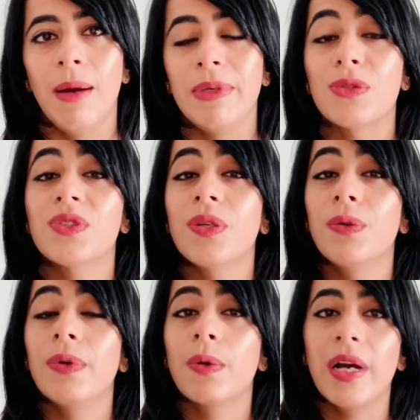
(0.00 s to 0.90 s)
It's
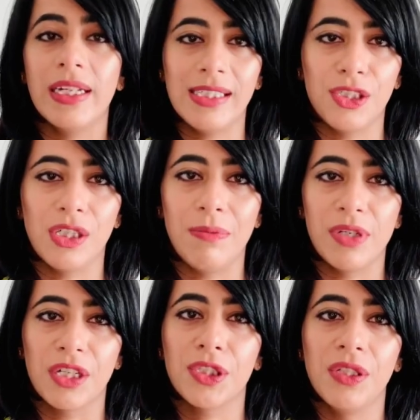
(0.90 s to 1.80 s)
also quite essential in
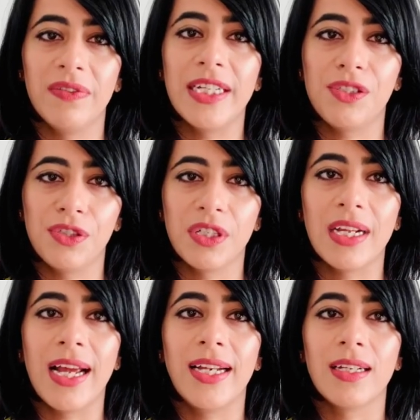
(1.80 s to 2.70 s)
production of estrogen
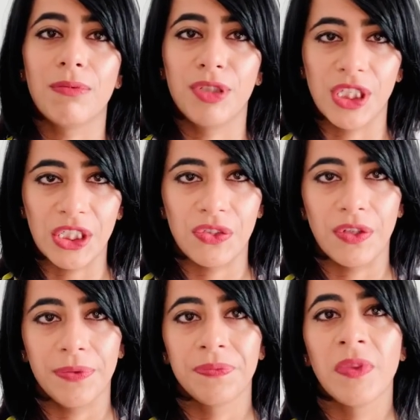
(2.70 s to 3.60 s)
and
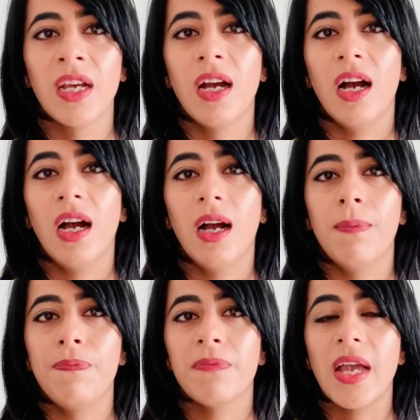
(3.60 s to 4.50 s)
progesterone,
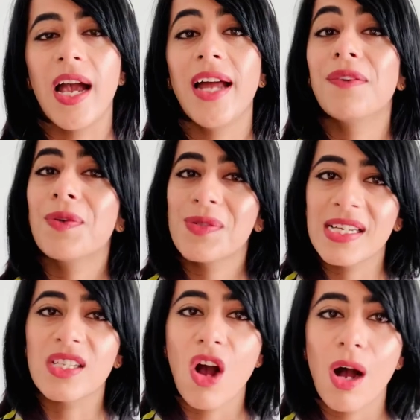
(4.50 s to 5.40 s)
and of course
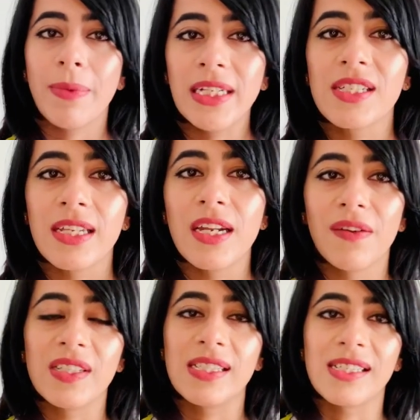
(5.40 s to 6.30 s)
it's calming to the
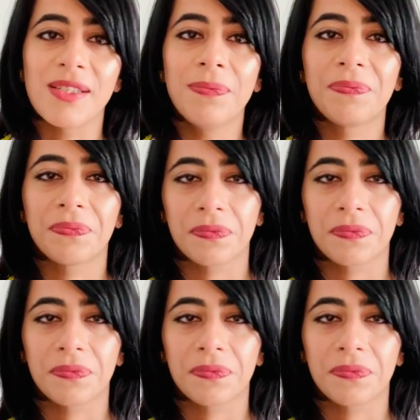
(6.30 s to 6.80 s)
nervous system.